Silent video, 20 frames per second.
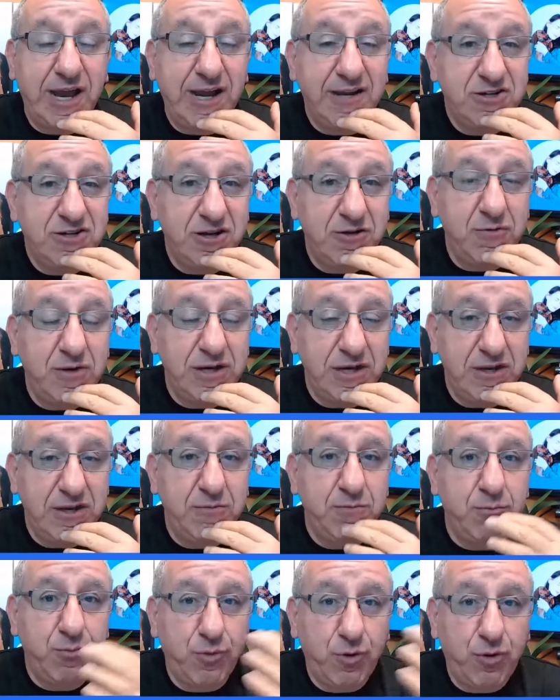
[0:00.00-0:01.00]
Actually, we
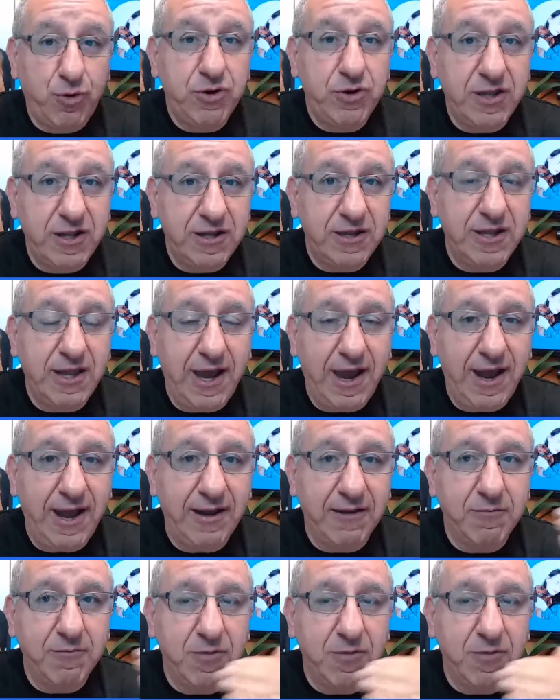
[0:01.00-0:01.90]
need more than that.